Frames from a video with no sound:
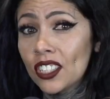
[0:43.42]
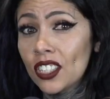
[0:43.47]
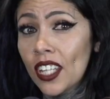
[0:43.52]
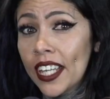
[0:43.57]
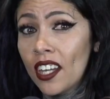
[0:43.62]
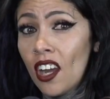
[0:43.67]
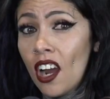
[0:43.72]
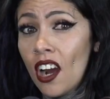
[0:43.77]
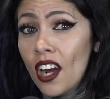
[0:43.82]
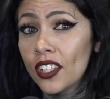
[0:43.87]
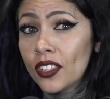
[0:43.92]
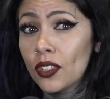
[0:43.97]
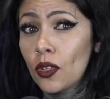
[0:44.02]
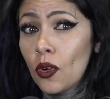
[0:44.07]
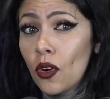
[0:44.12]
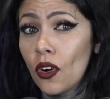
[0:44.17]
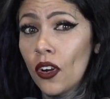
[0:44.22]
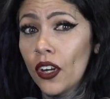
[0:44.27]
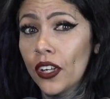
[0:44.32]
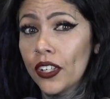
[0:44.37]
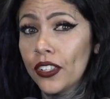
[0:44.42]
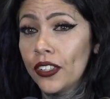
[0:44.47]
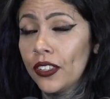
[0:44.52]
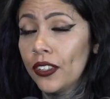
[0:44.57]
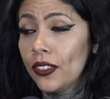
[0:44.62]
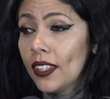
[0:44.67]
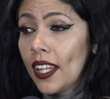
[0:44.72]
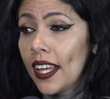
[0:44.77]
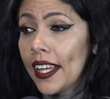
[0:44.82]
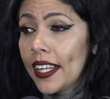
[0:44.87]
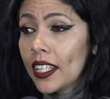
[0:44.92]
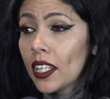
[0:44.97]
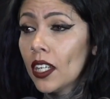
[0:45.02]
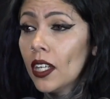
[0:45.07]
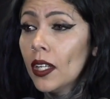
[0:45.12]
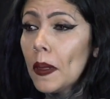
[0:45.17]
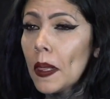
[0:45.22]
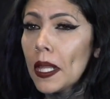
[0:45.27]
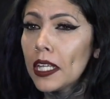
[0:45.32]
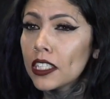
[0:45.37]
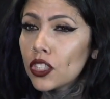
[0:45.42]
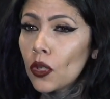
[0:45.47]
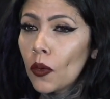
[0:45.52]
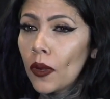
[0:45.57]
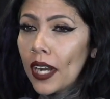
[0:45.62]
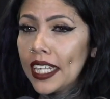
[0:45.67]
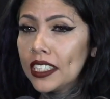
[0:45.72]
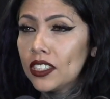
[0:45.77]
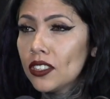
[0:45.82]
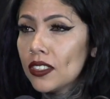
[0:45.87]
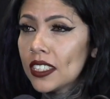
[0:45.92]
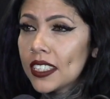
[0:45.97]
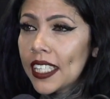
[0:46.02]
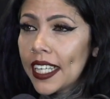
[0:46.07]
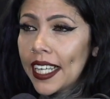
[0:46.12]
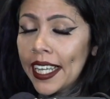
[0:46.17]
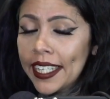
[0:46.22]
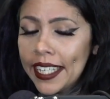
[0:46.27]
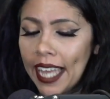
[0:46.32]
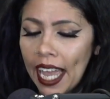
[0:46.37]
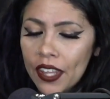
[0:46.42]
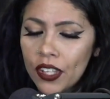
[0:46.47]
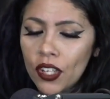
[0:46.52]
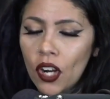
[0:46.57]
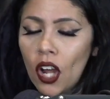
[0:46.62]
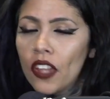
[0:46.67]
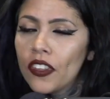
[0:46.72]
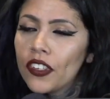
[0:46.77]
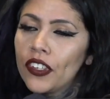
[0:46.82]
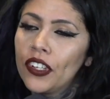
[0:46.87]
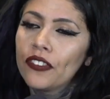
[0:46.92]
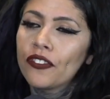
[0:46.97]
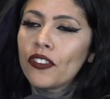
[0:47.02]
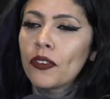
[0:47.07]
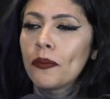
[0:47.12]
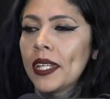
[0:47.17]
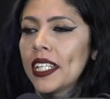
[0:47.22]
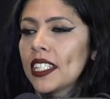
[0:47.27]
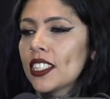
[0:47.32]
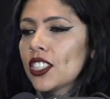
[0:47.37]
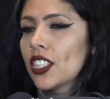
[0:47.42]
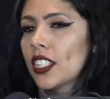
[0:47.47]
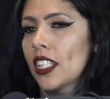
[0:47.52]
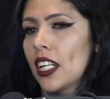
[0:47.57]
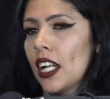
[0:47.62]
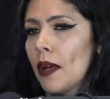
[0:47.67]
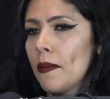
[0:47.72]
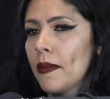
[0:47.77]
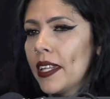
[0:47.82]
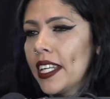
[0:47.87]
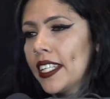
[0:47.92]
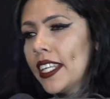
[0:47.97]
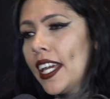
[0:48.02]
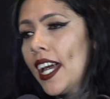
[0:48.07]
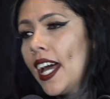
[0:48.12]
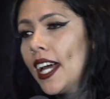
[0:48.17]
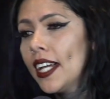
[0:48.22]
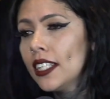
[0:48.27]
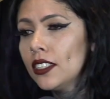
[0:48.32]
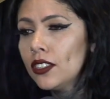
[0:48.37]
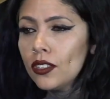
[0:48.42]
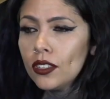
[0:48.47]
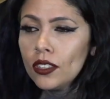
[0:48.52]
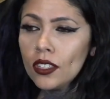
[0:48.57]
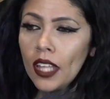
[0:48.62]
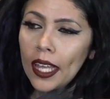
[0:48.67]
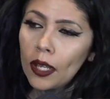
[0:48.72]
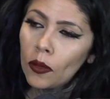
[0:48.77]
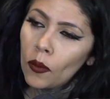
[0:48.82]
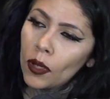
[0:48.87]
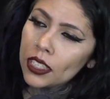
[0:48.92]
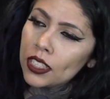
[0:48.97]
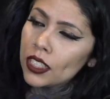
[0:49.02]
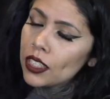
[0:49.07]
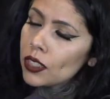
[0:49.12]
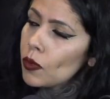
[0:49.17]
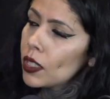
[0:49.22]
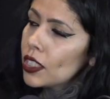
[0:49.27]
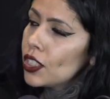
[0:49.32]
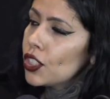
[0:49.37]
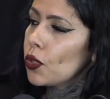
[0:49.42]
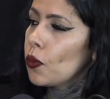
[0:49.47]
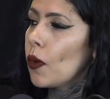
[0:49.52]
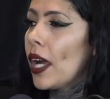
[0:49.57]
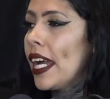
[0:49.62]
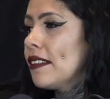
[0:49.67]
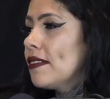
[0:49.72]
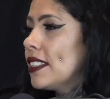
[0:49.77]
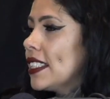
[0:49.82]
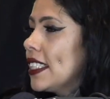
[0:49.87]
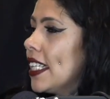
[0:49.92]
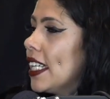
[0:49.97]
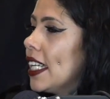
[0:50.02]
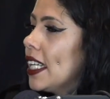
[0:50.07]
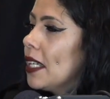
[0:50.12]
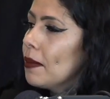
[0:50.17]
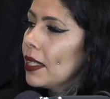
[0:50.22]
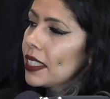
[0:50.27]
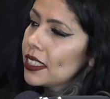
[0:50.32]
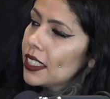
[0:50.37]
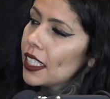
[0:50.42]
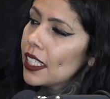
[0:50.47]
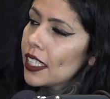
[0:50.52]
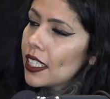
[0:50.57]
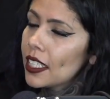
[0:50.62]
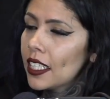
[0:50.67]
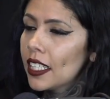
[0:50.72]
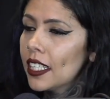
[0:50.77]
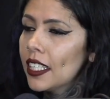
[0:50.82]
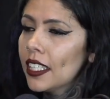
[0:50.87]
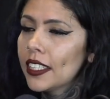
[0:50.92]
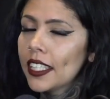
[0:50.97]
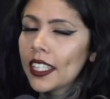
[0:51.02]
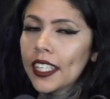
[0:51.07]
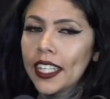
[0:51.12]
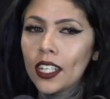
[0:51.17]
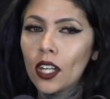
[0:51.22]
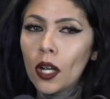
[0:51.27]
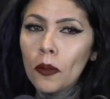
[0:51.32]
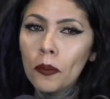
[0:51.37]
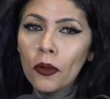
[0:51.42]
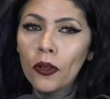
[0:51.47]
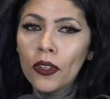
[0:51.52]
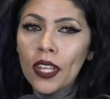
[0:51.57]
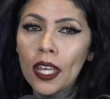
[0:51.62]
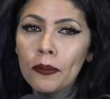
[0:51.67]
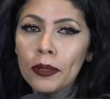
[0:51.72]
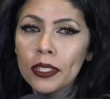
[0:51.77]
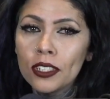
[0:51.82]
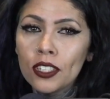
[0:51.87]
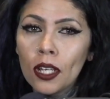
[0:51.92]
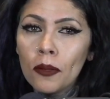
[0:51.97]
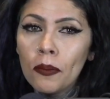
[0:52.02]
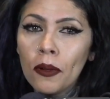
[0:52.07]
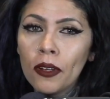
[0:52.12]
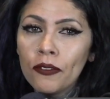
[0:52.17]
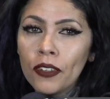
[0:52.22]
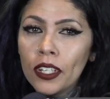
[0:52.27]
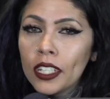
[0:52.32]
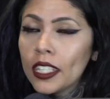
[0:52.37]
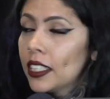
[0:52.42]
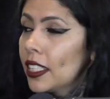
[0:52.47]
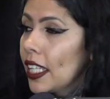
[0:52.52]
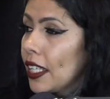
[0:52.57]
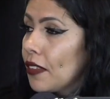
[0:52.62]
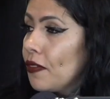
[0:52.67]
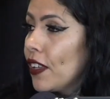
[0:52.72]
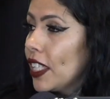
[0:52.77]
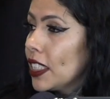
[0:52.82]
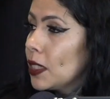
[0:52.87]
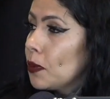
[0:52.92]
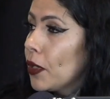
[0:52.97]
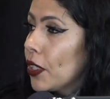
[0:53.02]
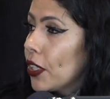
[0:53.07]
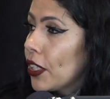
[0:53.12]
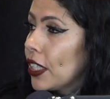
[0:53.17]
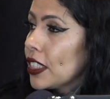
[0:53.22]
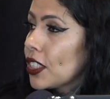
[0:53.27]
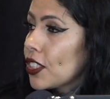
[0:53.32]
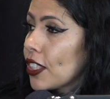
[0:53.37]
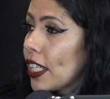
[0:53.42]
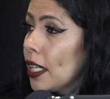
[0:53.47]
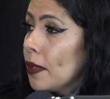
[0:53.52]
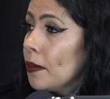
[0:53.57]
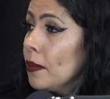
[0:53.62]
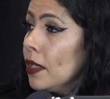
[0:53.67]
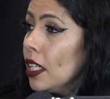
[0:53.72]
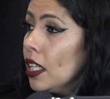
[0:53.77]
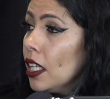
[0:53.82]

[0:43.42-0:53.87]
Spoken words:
yes. Like hardcore, dude. Like, so what I do is like I gather all their information and I'm like, yeah, dude, like what's your wife's name? Like da da da da. And then like I'll pull that bitch up on fucking like Facebook or Instagram.